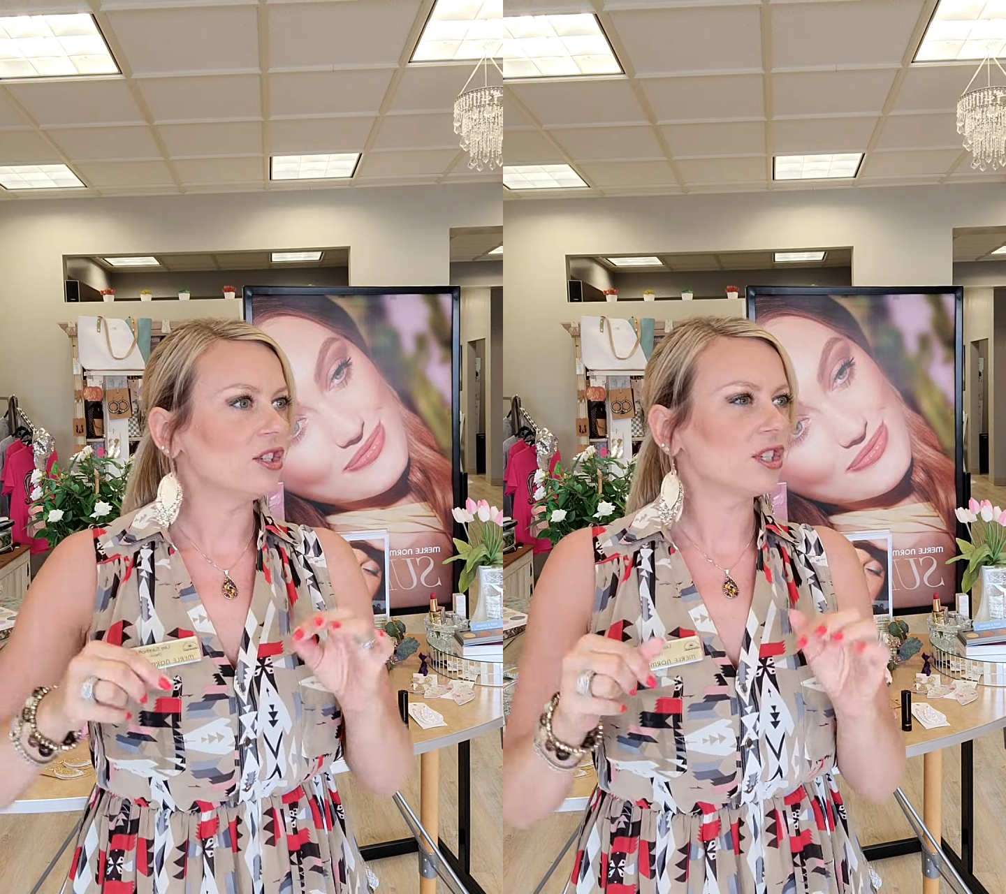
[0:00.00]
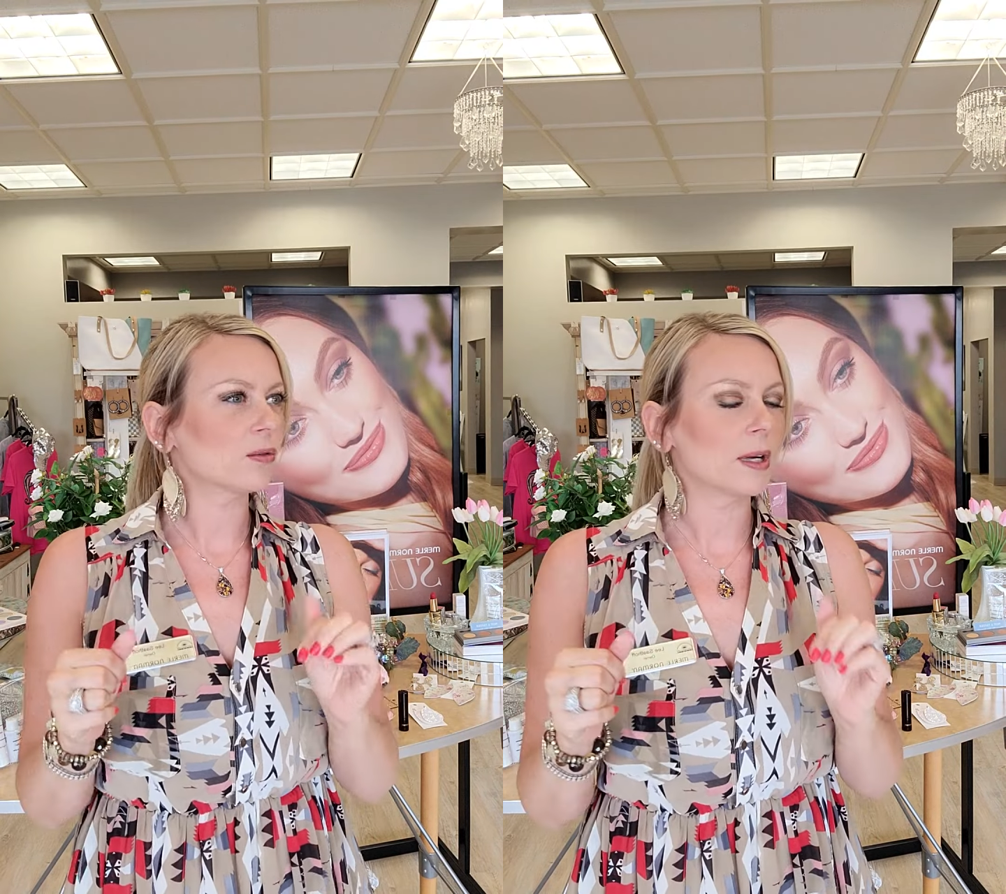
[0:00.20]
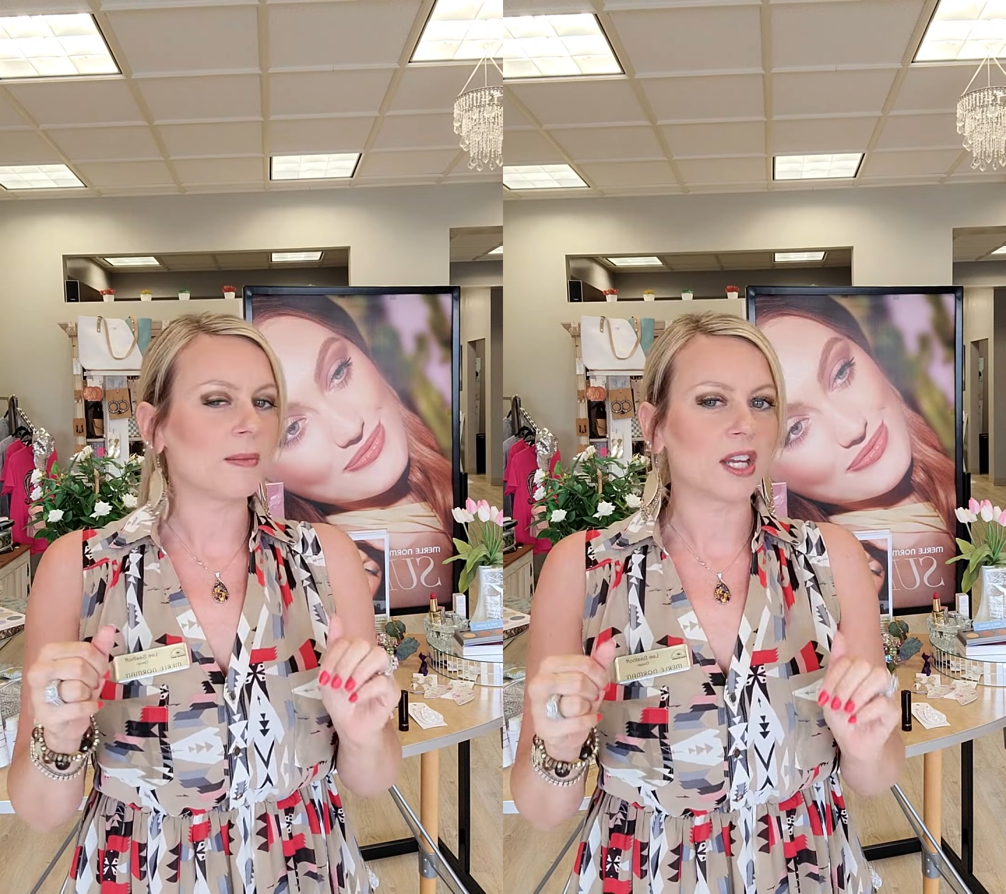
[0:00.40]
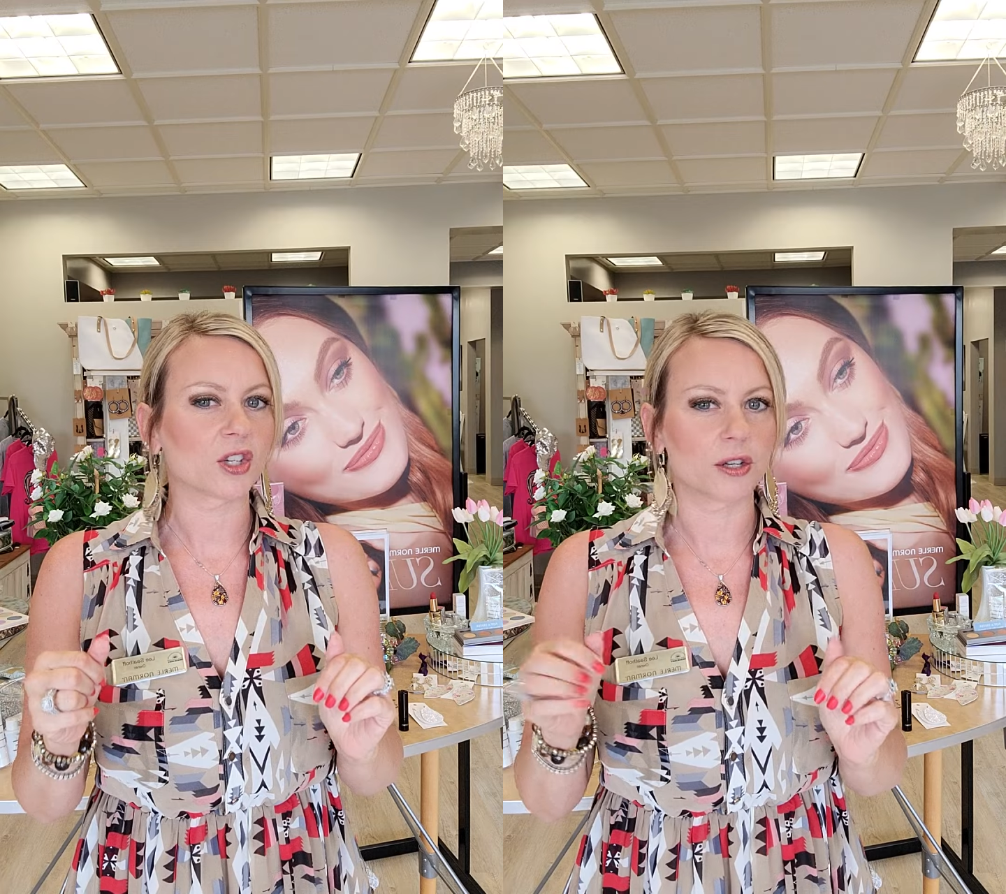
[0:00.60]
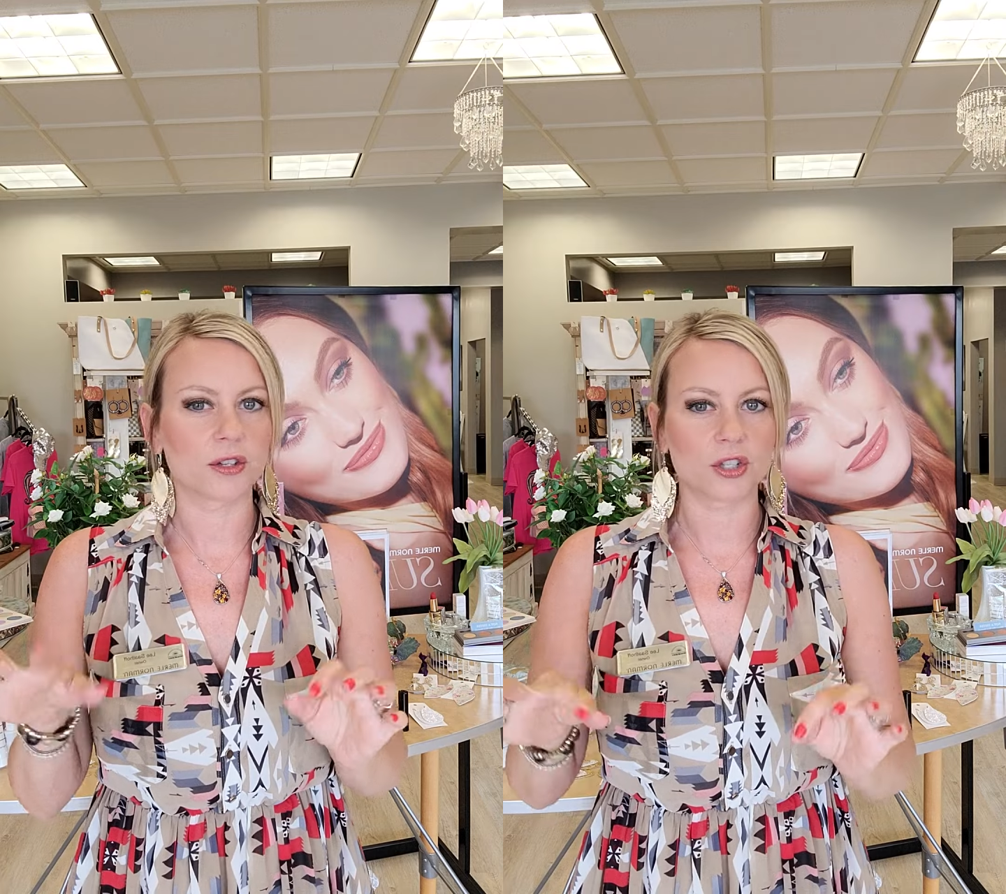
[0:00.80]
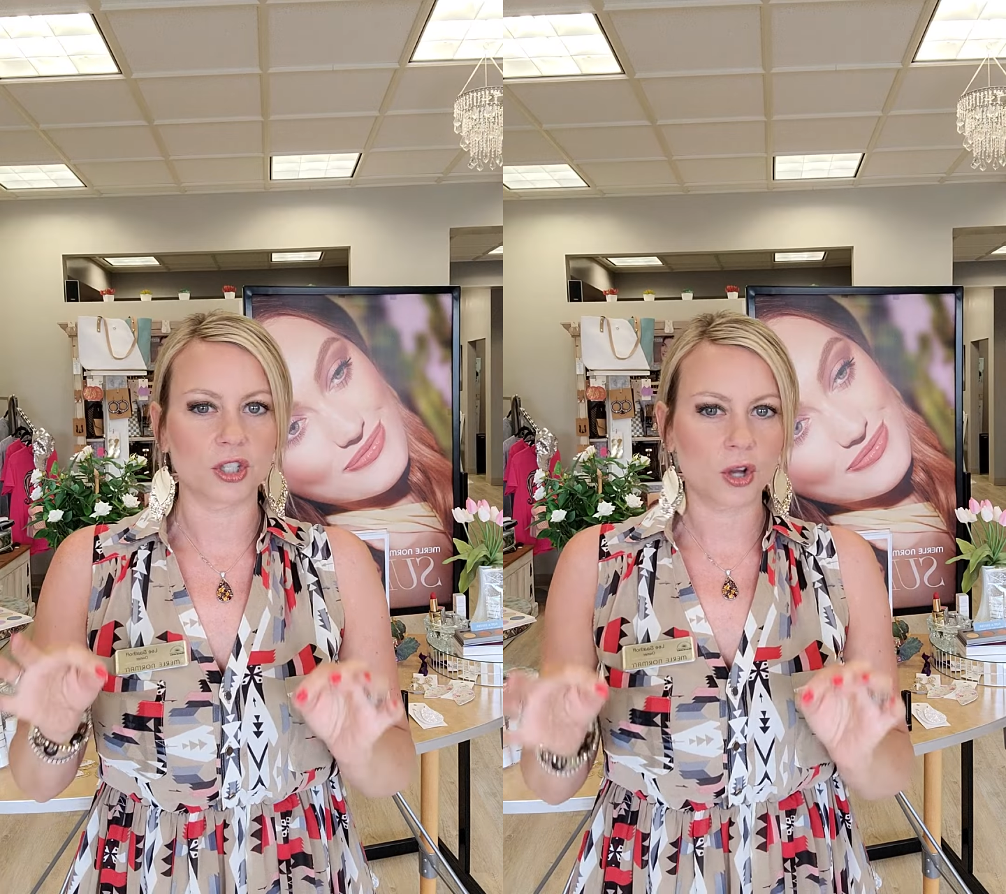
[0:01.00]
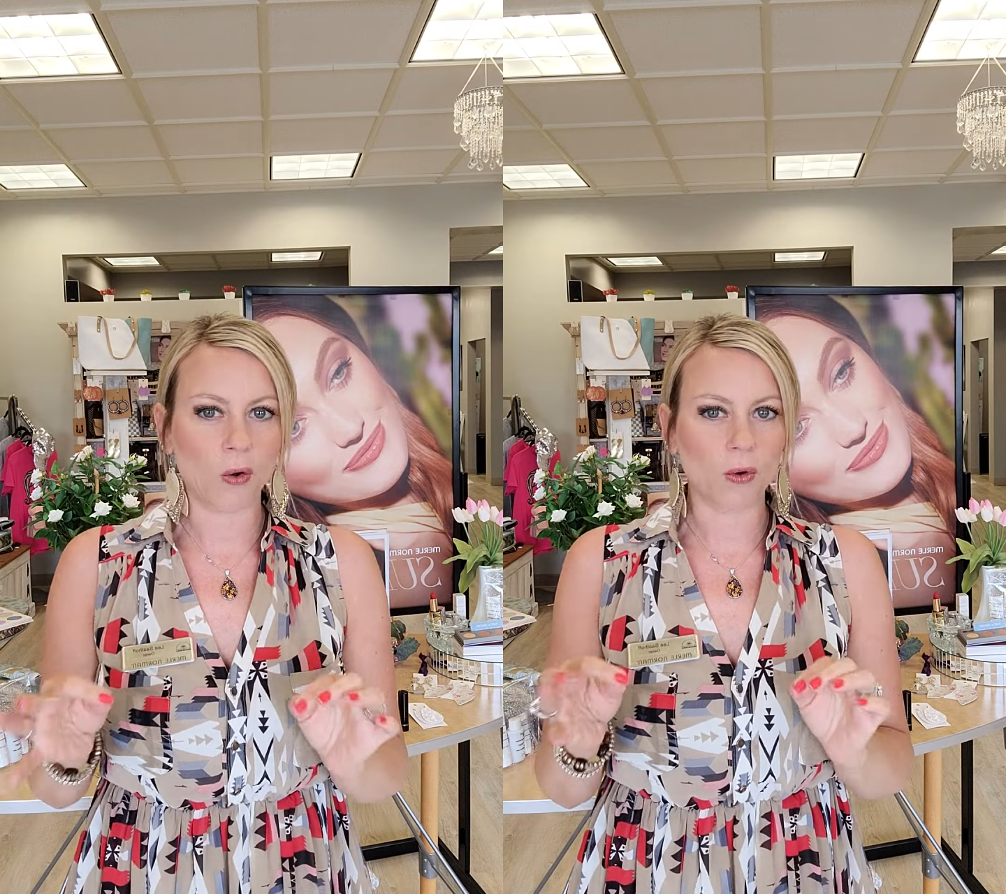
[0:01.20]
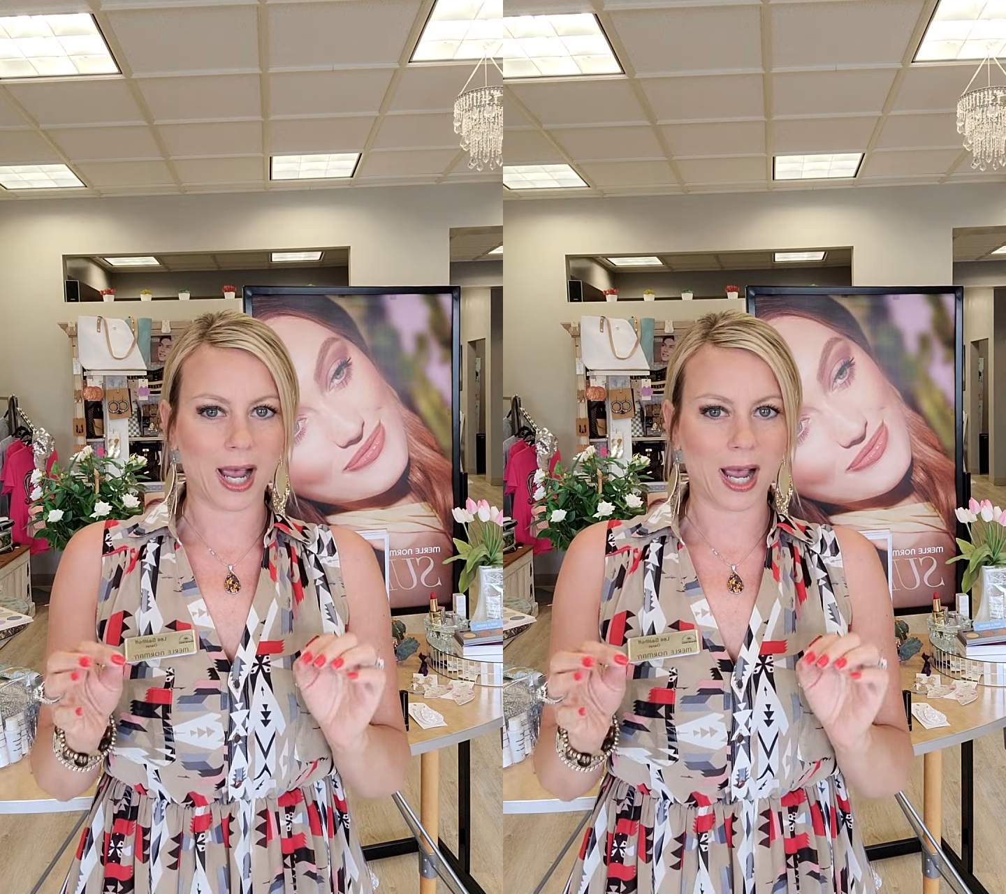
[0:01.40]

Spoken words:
You just want to make sure there's no